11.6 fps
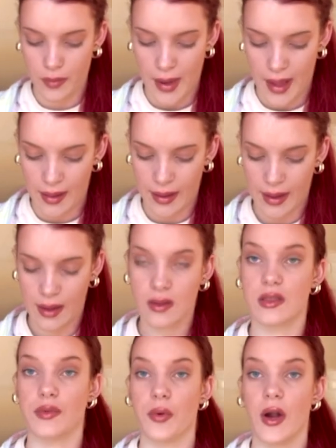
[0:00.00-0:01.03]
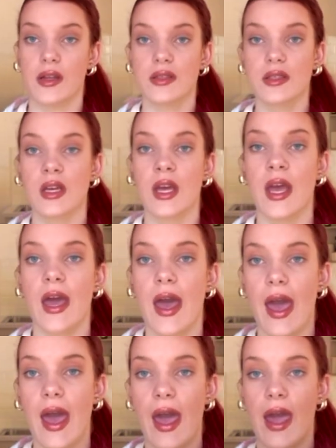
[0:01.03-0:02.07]
from AliExpress
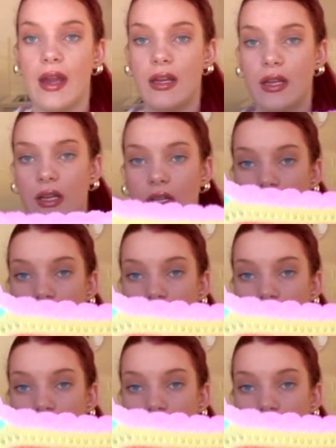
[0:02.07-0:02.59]
and it